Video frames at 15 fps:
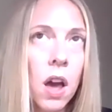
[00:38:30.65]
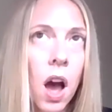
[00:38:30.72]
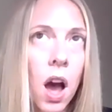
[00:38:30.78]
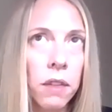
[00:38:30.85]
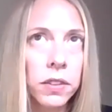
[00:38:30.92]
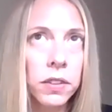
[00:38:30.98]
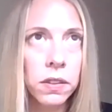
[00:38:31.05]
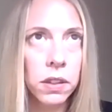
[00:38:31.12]

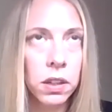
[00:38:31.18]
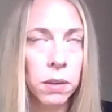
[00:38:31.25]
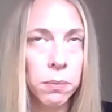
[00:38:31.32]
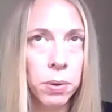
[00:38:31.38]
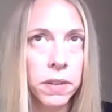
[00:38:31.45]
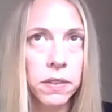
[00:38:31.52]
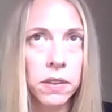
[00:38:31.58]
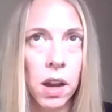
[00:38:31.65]
Obviously,
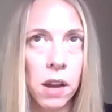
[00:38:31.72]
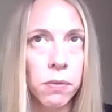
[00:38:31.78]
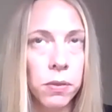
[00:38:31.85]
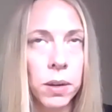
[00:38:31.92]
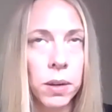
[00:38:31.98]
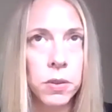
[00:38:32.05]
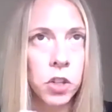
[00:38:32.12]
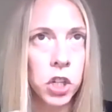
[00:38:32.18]
compressed
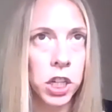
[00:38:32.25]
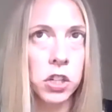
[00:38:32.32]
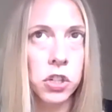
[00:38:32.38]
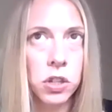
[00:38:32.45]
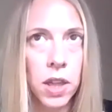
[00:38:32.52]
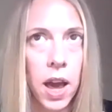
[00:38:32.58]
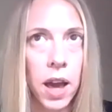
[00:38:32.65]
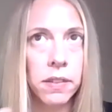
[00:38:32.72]
timeframes
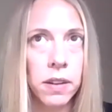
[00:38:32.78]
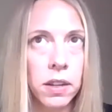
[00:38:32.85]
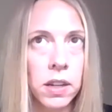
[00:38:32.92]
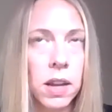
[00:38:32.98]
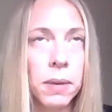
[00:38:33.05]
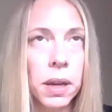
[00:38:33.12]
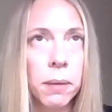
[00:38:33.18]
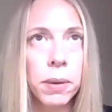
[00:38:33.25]
change that
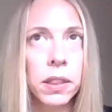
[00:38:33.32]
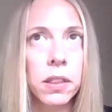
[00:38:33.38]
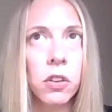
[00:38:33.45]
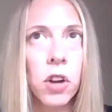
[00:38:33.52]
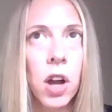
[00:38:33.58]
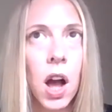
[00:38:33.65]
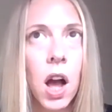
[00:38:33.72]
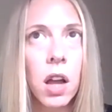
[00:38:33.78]
dynamic, but they're
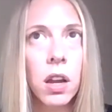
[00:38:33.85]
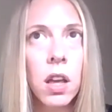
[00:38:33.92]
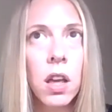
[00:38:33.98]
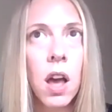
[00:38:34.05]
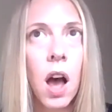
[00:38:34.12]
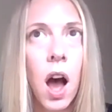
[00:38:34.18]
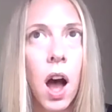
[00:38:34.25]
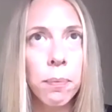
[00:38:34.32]
not
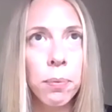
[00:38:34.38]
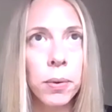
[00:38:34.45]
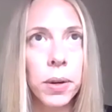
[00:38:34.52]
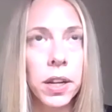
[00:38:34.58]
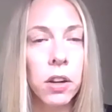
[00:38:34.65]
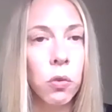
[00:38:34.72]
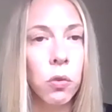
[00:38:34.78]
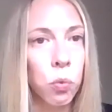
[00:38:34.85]

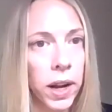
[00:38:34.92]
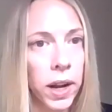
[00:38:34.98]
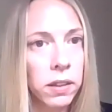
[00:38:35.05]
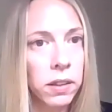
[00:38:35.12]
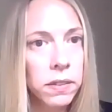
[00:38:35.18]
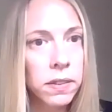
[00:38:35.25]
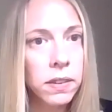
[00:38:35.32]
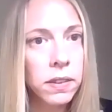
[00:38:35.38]
operating
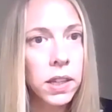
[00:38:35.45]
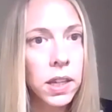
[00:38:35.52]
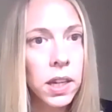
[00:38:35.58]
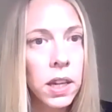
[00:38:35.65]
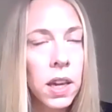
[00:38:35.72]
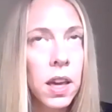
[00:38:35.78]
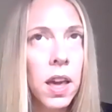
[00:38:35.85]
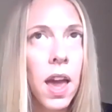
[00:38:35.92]

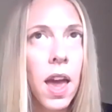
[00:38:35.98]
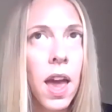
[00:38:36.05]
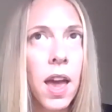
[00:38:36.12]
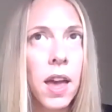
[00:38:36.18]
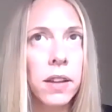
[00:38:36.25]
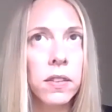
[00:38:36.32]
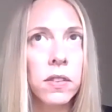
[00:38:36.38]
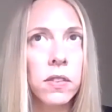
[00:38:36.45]
recklessly.
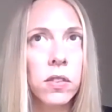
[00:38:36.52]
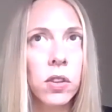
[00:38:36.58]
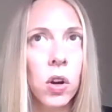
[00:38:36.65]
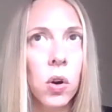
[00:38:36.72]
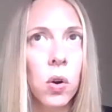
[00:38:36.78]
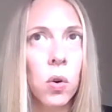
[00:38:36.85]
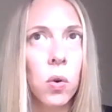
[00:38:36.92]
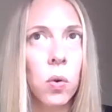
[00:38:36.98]
And
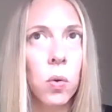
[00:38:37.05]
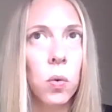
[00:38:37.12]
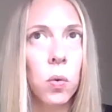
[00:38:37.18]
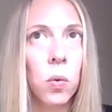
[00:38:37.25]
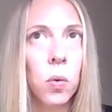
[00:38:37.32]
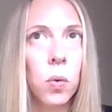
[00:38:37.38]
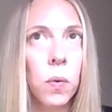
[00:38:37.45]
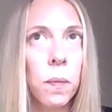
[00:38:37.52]
so
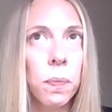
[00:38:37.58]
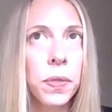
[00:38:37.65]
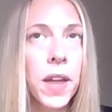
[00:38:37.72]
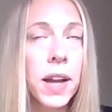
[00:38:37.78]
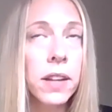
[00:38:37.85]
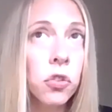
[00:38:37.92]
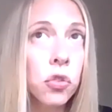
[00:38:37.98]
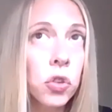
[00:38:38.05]

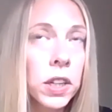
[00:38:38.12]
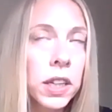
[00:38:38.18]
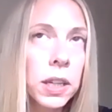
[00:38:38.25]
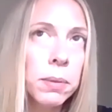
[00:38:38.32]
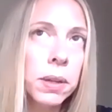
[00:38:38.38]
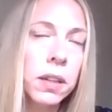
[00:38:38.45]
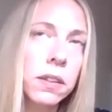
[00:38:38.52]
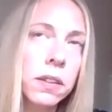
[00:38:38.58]
that's tricky,
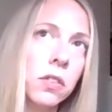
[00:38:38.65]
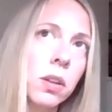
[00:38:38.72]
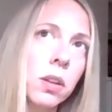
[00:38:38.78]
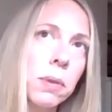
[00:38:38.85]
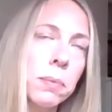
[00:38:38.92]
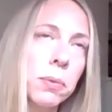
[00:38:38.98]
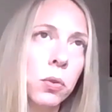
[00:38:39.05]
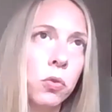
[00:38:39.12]
because there's some
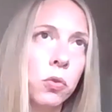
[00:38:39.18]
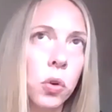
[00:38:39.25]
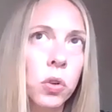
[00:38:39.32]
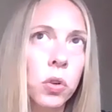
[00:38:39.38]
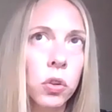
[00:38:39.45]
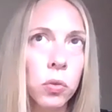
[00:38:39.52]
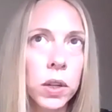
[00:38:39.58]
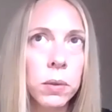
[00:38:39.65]
people who don't
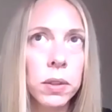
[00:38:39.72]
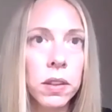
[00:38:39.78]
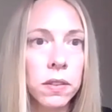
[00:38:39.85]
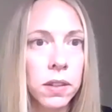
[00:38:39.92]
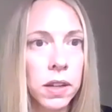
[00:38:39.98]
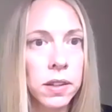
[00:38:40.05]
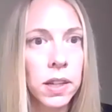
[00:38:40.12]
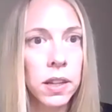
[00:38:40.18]
agree with this
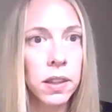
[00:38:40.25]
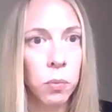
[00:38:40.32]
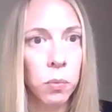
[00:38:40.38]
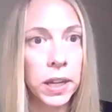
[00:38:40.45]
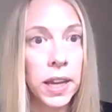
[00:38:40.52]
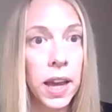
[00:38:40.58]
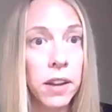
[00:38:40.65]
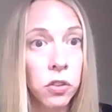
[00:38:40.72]
idea that
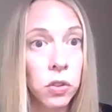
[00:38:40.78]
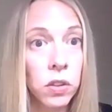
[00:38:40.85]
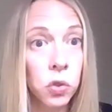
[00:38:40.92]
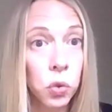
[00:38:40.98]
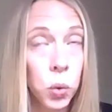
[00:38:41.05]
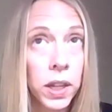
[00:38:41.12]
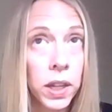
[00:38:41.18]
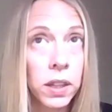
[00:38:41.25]
we can do this
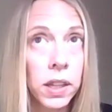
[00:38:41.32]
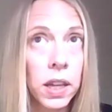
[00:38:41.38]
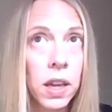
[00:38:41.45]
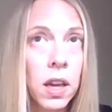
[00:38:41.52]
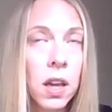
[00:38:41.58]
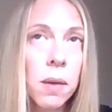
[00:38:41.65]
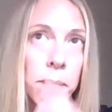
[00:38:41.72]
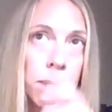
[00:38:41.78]
quickly
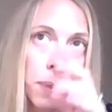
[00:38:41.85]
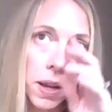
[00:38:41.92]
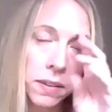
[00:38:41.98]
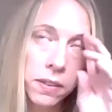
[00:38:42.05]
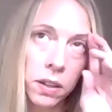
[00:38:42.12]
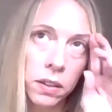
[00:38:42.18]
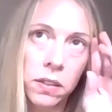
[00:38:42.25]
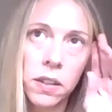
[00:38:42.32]

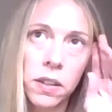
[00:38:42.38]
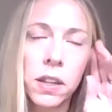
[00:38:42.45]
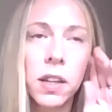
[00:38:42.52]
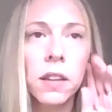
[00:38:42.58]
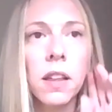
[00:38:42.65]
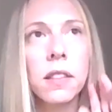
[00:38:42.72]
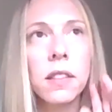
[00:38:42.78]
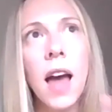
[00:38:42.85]
based on this
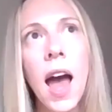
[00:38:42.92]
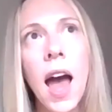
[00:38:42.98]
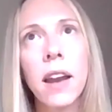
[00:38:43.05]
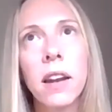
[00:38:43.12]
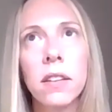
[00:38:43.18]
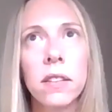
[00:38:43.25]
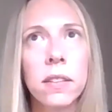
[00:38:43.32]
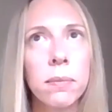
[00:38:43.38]
idea that
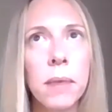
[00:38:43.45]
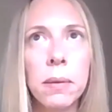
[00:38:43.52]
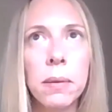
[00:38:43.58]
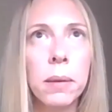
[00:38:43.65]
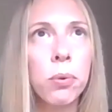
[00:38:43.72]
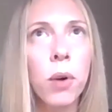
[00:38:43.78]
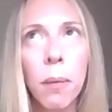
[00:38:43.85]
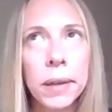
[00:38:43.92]
is
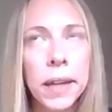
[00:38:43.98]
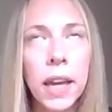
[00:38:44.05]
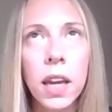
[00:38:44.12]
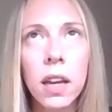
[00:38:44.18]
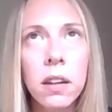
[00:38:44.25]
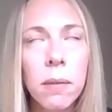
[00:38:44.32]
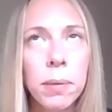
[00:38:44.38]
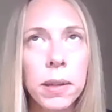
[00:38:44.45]
maybe
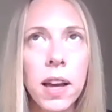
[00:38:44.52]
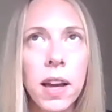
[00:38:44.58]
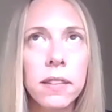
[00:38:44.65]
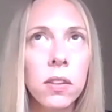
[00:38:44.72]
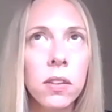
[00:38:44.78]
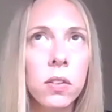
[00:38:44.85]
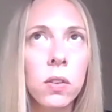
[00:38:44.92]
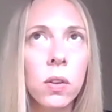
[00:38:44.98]
propaganda, but that's
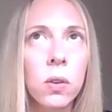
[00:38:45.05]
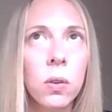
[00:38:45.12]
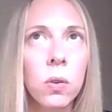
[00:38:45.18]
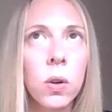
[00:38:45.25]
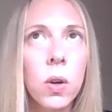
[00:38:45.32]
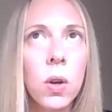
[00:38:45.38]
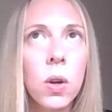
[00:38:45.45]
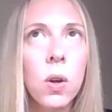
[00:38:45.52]

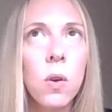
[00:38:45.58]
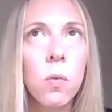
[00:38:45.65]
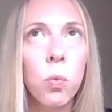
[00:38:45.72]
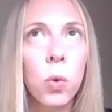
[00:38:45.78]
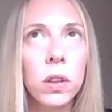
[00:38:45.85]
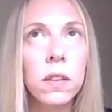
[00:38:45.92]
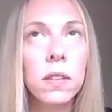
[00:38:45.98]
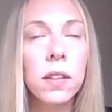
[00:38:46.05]
also
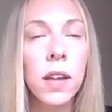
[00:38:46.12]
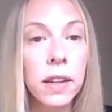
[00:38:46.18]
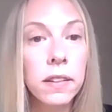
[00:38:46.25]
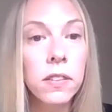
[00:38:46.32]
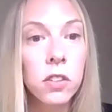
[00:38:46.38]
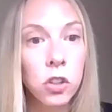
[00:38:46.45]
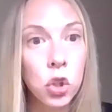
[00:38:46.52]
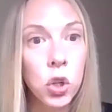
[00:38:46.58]
what the
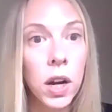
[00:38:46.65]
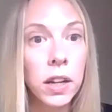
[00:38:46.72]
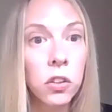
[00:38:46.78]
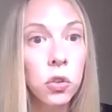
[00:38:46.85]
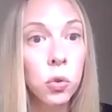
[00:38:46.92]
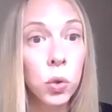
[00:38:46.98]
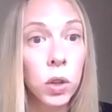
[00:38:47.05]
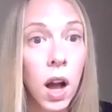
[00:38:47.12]
scientists are trying
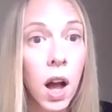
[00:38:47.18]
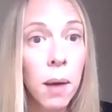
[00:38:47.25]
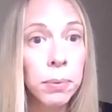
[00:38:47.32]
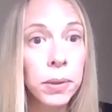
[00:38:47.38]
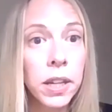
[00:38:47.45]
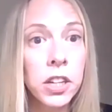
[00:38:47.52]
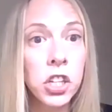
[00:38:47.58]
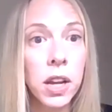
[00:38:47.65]
to
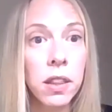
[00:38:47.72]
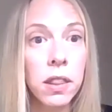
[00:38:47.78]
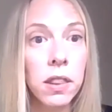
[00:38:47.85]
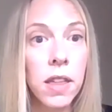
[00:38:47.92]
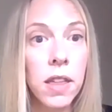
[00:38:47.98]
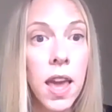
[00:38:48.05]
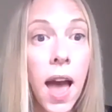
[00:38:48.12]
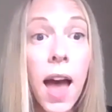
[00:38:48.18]
accomplish. And
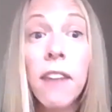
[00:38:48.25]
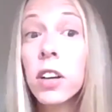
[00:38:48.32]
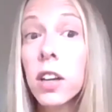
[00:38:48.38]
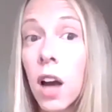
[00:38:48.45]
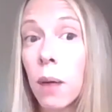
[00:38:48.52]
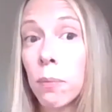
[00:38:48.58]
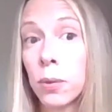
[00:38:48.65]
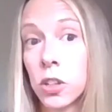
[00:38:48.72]
they have
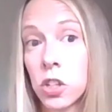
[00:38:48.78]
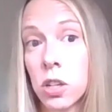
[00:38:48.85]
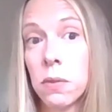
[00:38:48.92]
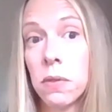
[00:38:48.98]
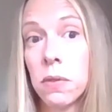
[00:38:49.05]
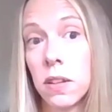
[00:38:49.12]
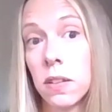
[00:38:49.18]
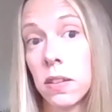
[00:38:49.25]
accomplished some
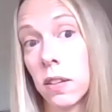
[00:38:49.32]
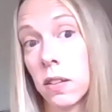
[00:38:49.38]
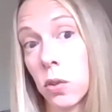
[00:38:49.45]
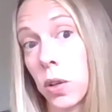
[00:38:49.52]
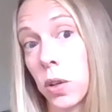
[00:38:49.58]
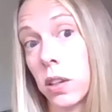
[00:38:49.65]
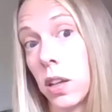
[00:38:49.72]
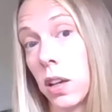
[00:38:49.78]
of these things
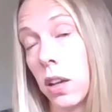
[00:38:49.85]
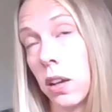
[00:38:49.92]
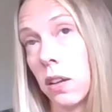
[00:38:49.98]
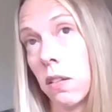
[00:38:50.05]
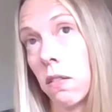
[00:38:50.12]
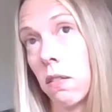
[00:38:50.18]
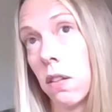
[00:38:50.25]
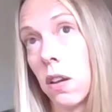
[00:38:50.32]
quickly,
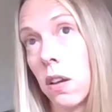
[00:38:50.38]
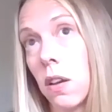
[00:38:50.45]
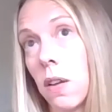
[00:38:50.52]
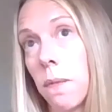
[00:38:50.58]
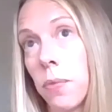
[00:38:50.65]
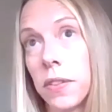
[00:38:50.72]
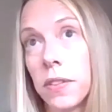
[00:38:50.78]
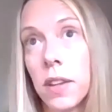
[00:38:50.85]
in
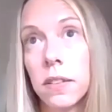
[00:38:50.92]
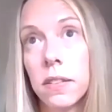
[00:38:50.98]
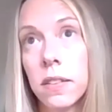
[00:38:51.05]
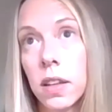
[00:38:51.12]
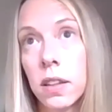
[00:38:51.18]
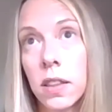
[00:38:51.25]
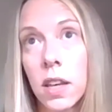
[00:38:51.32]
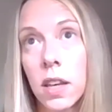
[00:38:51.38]
the sense
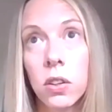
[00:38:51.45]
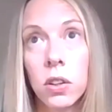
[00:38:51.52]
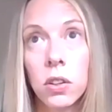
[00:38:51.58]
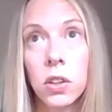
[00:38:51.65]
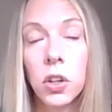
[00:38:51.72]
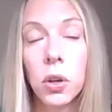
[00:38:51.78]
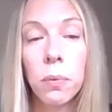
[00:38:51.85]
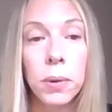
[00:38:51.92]
that they could,
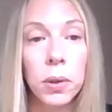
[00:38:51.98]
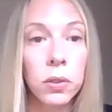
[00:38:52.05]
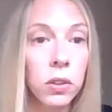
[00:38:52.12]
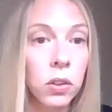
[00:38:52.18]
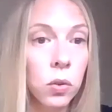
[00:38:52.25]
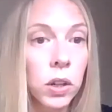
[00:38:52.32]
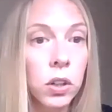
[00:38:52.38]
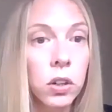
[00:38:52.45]
build a
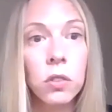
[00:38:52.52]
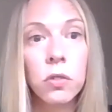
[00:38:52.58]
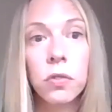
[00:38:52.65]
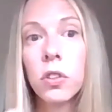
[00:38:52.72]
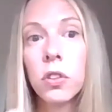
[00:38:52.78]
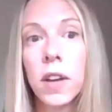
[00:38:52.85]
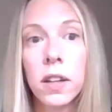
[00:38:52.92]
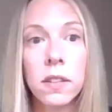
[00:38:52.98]
quicker
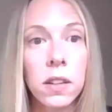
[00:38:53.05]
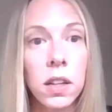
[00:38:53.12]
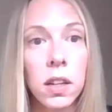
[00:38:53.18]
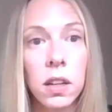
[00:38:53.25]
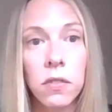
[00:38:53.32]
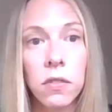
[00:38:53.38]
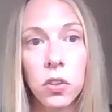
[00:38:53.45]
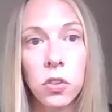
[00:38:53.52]
flu
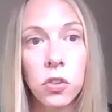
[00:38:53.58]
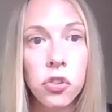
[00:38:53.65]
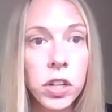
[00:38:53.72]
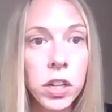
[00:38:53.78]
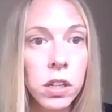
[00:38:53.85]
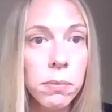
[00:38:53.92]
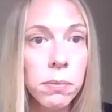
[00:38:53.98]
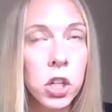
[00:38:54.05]
vaccine if a new
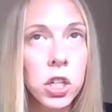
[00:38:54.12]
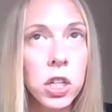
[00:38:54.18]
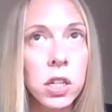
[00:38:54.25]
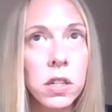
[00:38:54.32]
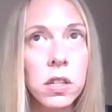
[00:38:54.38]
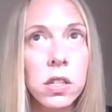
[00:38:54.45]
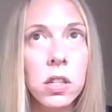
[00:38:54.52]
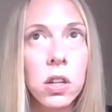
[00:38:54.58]
strain
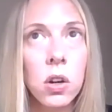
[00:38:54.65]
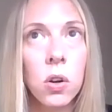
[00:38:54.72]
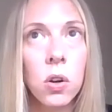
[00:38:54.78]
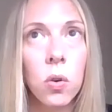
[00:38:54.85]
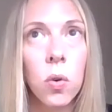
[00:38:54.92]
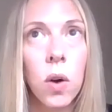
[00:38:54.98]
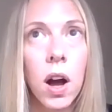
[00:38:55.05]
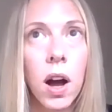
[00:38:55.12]
emerges. So